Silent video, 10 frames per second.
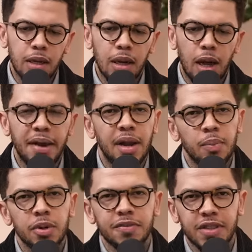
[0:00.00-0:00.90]
A
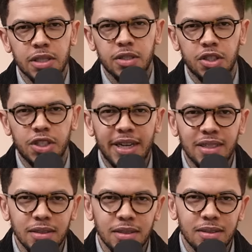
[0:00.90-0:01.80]
number of things could
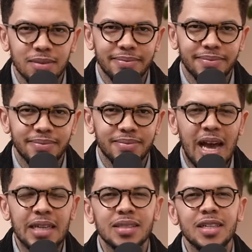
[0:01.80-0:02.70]
change.
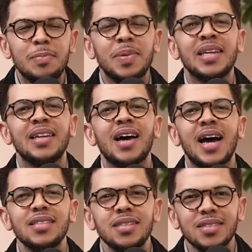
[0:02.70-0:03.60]
Hasn't it been
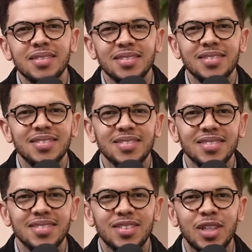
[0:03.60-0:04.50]
nice
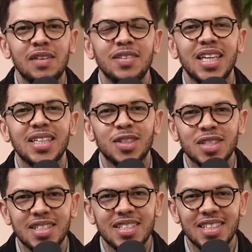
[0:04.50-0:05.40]
to have
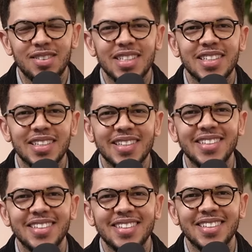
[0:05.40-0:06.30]
electricity recently?
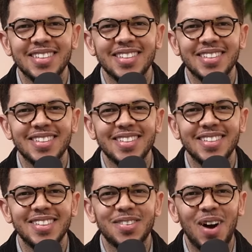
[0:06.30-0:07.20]

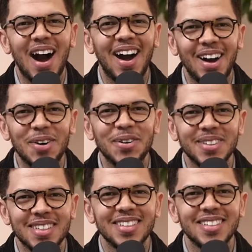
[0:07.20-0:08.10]
Wow.
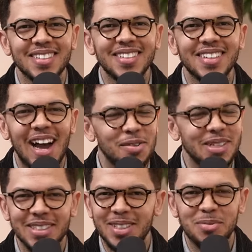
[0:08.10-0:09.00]
I wish
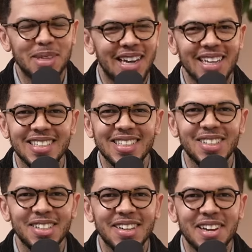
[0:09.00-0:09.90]
it could be election
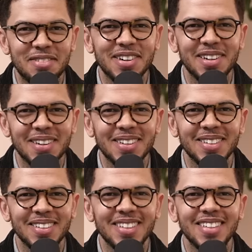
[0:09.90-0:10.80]
year every year,
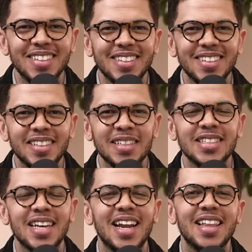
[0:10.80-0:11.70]
because
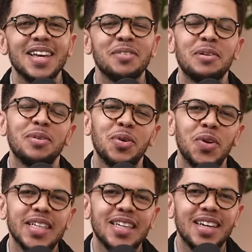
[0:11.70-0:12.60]
then I think we would all
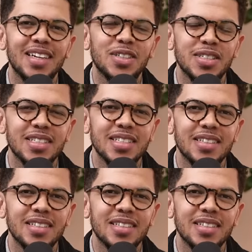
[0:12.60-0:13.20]
get electricity.